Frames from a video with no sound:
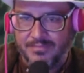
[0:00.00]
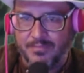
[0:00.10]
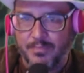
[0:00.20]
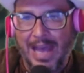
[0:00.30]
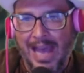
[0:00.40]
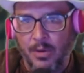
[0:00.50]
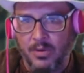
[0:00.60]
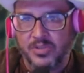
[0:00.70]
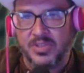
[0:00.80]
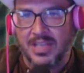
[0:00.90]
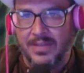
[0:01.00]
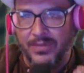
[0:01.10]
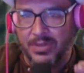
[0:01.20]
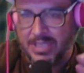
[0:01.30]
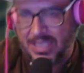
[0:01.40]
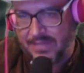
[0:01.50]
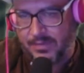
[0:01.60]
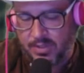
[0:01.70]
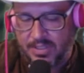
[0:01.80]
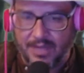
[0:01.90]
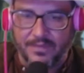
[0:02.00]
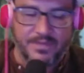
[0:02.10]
powers if you're evil enough.